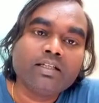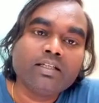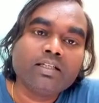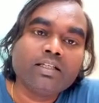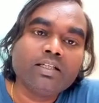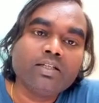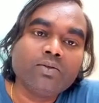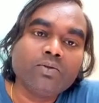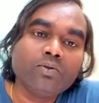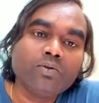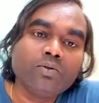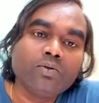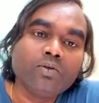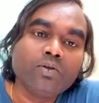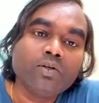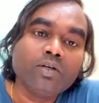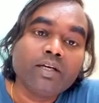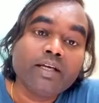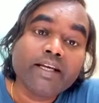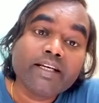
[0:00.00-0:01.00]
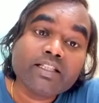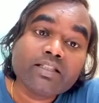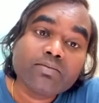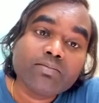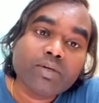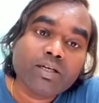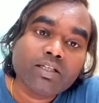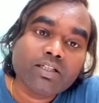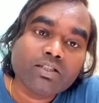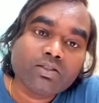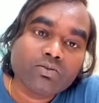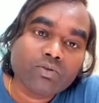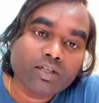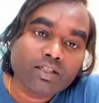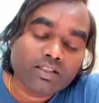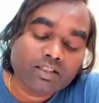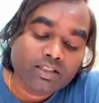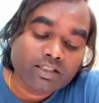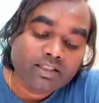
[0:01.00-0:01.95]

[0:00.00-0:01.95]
qx minus y.